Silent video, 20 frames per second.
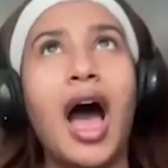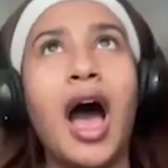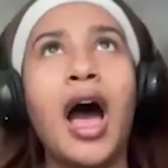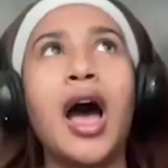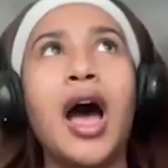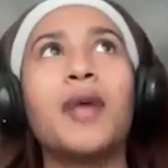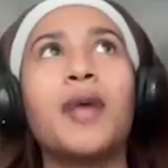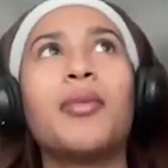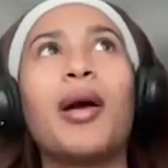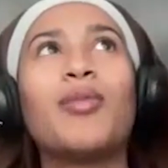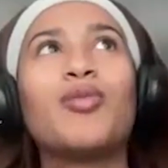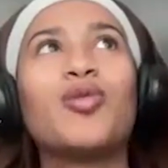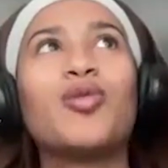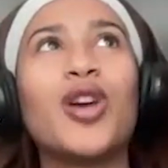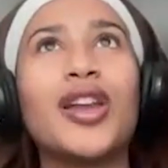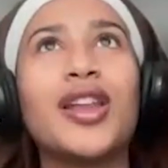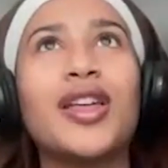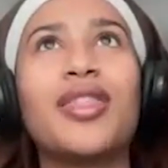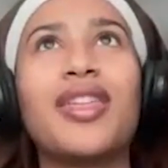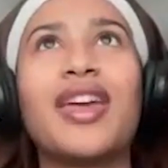I'm
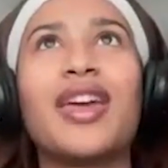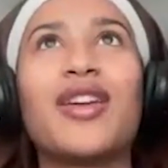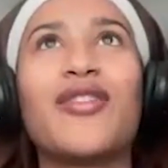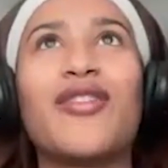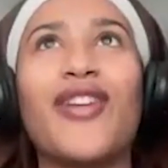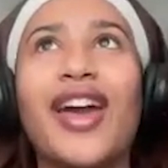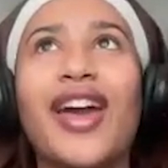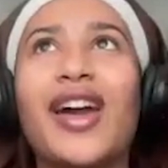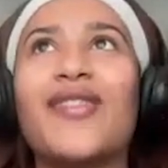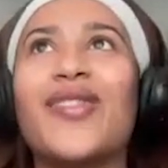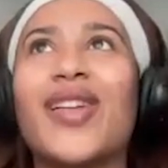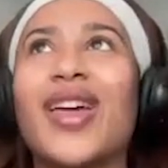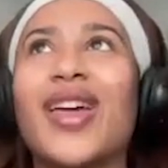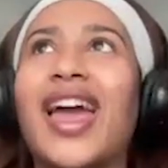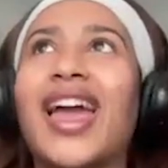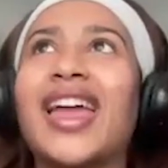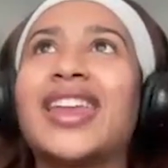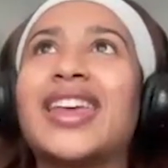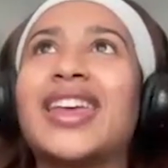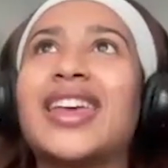trying to think if I have
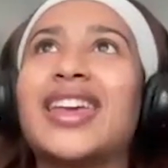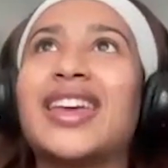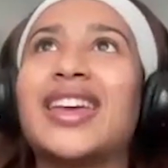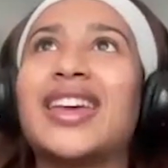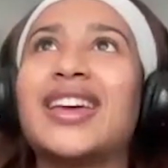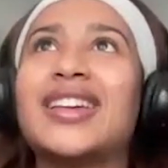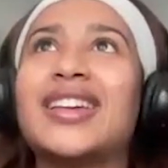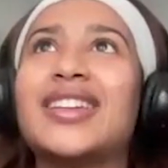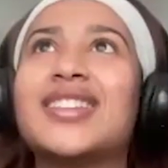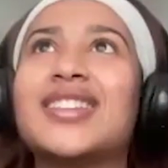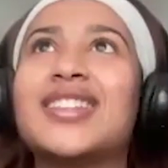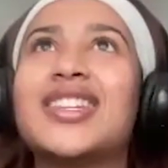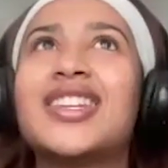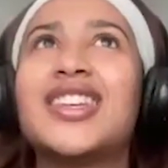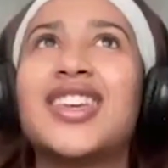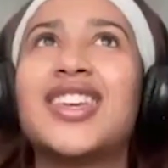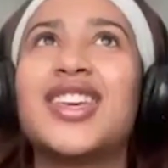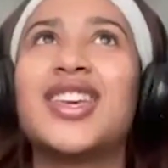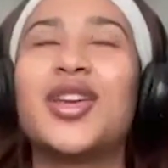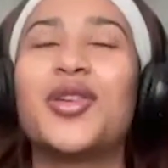like any
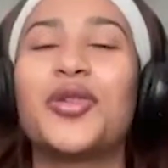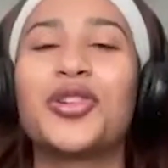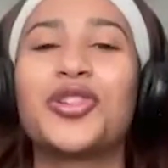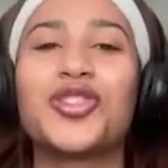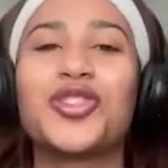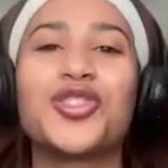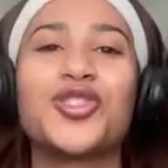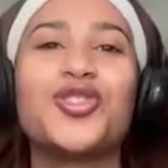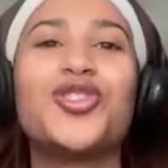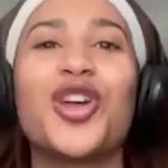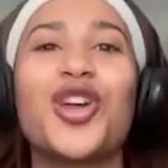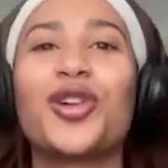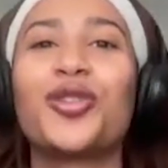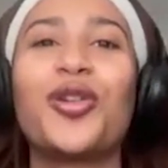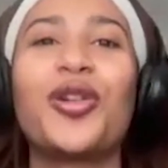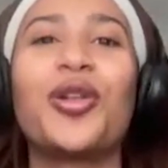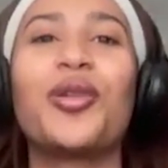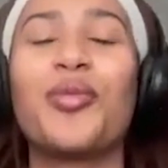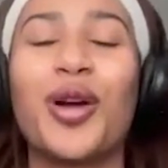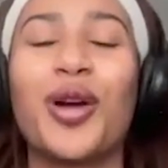tea or just
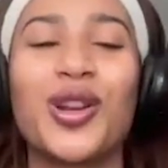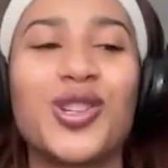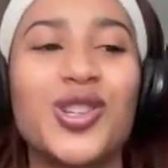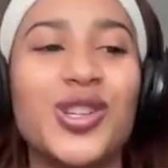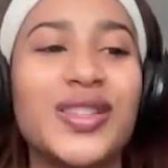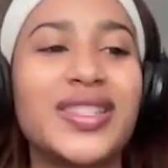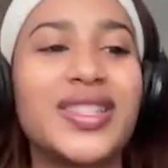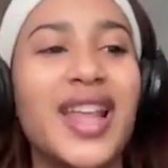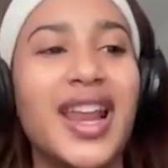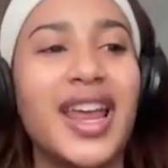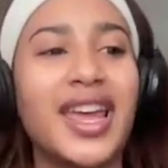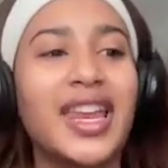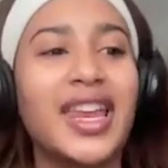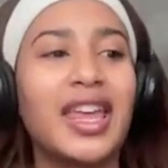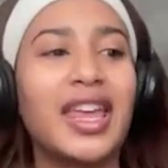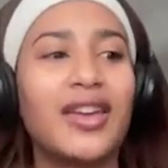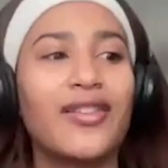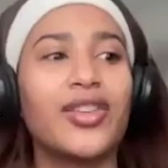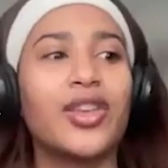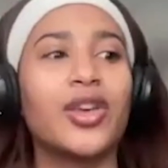general impressions that I
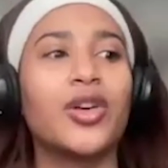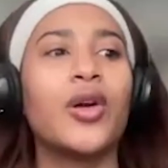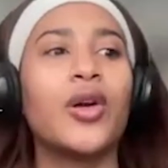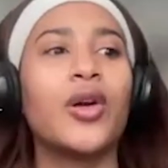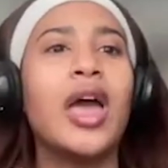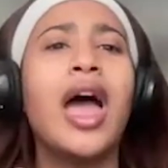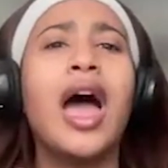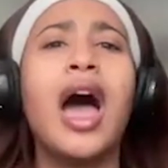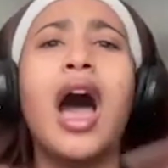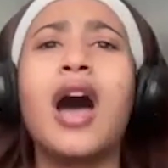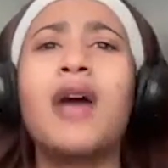can give you.